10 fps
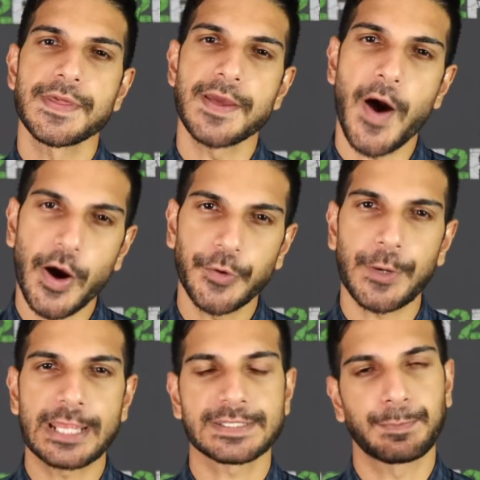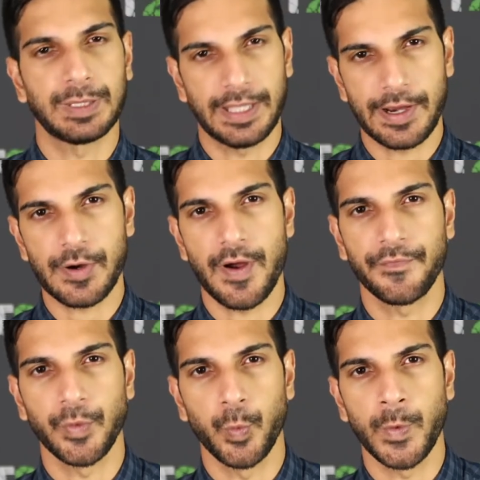The hungriest player
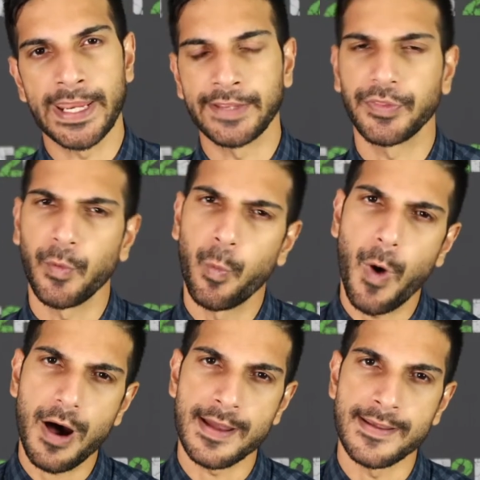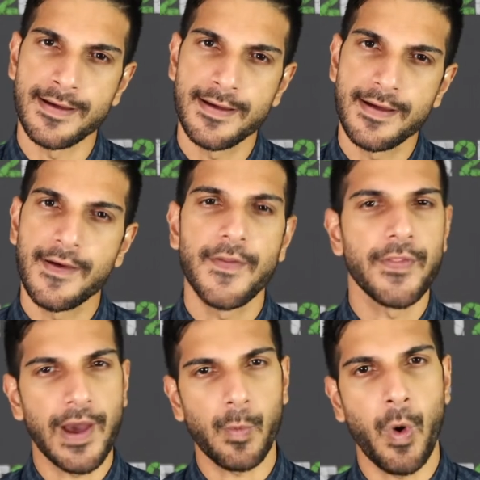of the week, the one
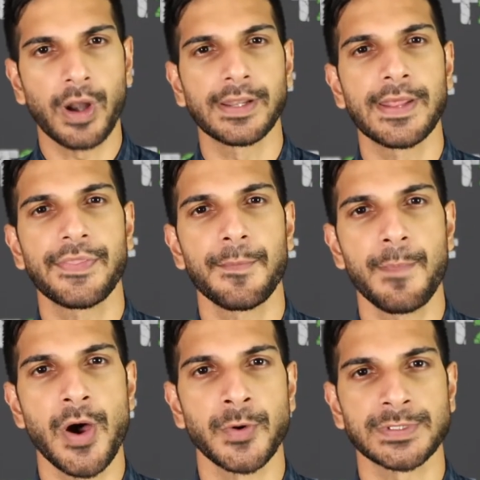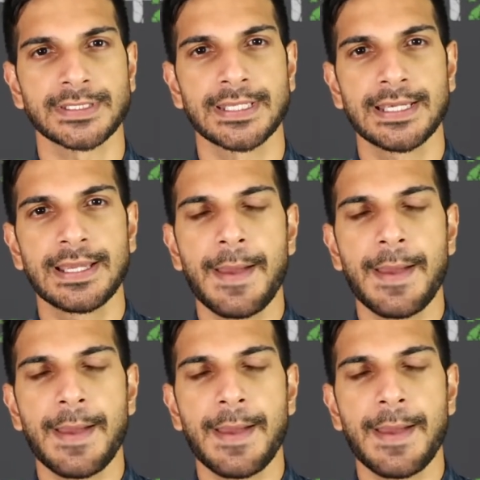that wanted it the most.